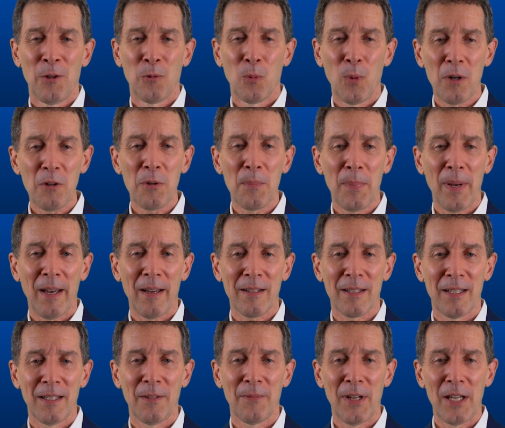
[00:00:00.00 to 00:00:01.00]
Welcome back
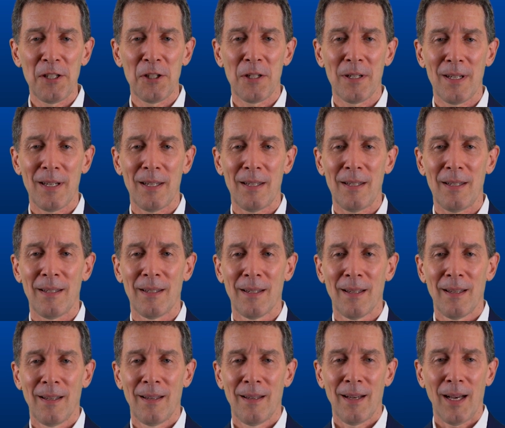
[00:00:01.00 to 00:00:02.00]
to Innovation Tea.
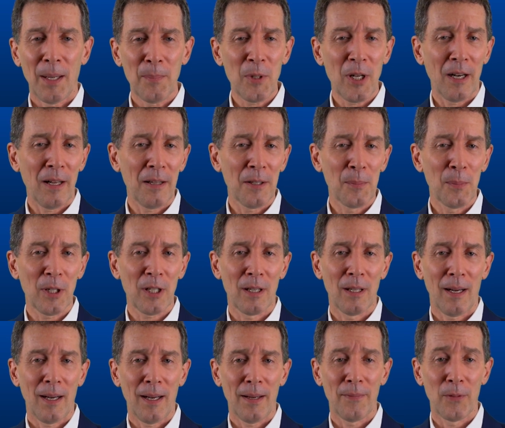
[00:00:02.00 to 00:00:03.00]
I'm Colin
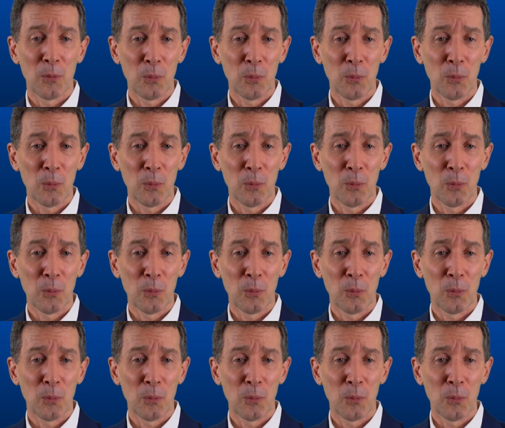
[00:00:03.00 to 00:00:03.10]
McClive,